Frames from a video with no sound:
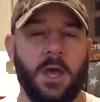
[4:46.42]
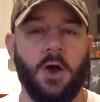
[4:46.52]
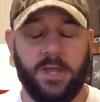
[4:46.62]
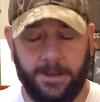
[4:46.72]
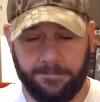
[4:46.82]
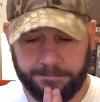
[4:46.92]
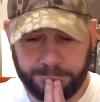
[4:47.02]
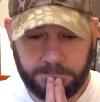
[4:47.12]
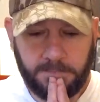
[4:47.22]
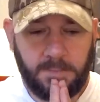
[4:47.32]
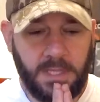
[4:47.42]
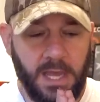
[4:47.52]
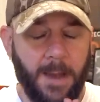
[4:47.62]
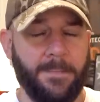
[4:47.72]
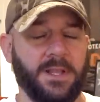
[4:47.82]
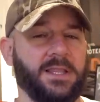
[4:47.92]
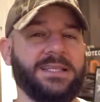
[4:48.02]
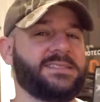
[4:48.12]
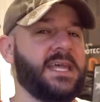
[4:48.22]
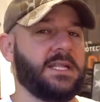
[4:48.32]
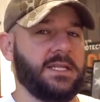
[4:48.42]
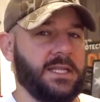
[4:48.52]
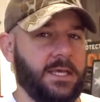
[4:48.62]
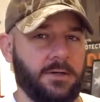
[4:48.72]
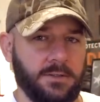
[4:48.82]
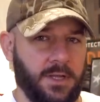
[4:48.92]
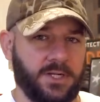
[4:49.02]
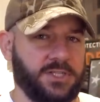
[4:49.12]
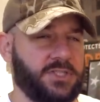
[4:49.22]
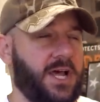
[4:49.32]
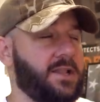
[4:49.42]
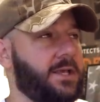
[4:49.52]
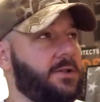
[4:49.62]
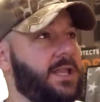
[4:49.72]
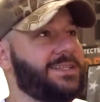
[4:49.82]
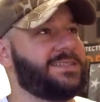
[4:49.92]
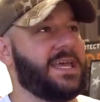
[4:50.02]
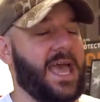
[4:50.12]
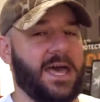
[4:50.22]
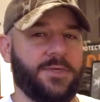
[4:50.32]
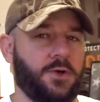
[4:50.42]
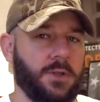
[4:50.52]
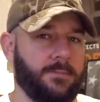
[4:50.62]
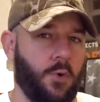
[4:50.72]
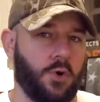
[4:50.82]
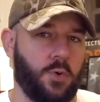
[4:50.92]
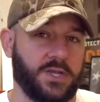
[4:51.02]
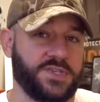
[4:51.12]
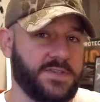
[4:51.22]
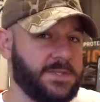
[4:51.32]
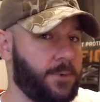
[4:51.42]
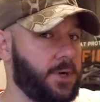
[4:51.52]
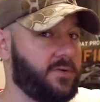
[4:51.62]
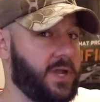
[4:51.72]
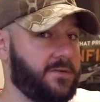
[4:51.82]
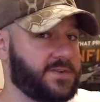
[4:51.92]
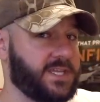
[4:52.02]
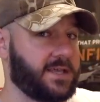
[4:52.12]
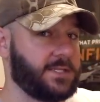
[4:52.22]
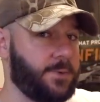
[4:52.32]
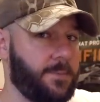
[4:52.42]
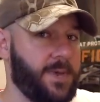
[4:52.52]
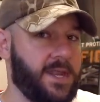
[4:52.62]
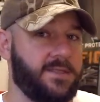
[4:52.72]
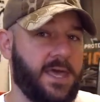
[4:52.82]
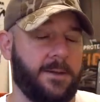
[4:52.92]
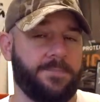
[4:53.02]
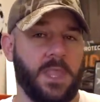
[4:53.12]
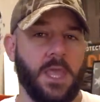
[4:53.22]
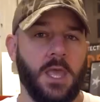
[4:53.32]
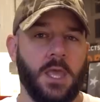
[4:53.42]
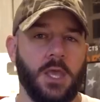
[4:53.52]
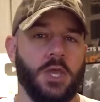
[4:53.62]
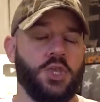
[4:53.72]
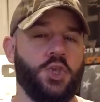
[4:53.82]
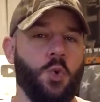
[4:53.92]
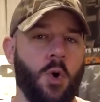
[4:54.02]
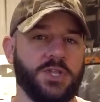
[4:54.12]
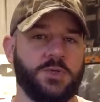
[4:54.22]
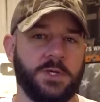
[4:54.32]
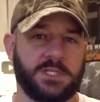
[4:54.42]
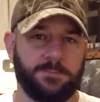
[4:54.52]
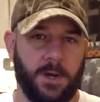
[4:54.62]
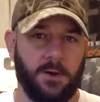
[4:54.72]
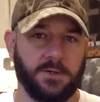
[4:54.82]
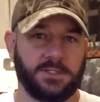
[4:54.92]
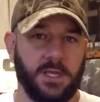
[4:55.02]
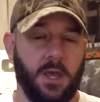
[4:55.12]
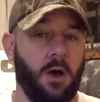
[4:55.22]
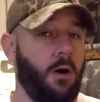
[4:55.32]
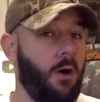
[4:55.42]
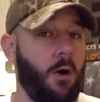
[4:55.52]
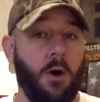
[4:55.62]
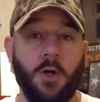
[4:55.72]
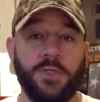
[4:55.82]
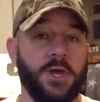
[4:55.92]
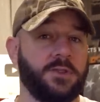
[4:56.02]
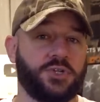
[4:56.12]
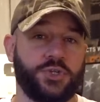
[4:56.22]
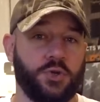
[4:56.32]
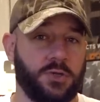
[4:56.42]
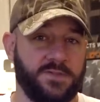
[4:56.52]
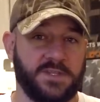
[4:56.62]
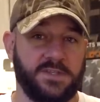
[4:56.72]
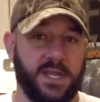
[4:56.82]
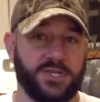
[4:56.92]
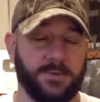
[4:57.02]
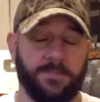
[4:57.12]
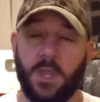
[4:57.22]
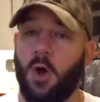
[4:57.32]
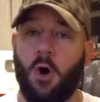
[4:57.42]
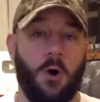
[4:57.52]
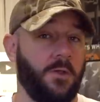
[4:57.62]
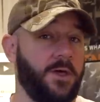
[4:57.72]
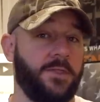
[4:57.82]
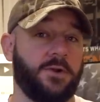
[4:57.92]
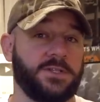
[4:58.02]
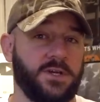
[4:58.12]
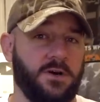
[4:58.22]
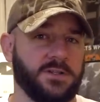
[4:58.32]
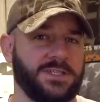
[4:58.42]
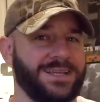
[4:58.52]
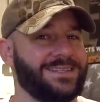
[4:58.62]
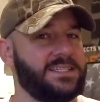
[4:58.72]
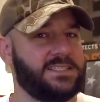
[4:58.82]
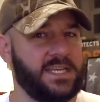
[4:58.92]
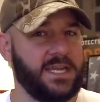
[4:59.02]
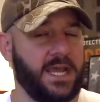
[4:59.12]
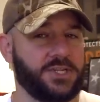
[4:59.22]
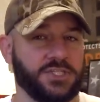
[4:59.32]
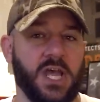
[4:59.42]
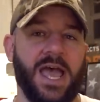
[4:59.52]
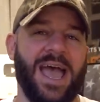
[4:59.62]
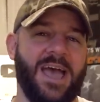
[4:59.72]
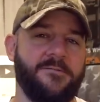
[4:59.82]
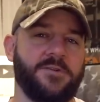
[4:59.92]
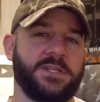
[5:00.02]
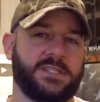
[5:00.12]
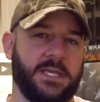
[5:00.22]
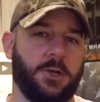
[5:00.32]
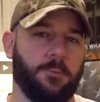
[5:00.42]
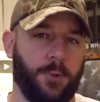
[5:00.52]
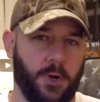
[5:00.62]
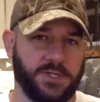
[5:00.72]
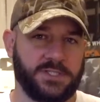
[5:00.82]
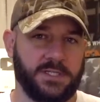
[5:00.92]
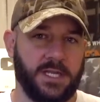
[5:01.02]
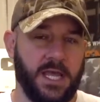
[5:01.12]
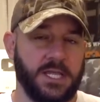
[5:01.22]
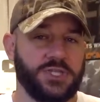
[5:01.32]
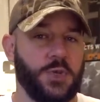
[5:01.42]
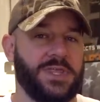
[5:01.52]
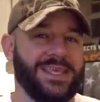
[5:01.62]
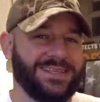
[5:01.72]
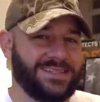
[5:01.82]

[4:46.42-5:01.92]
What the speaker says: Okay, let's take legal, or not legal, let's take ethical and moral questions. Let's put it over here for a second. Let's put a pin in that. You want to expose all the other children of this nation, all the other adults, the teenagers, every single person to these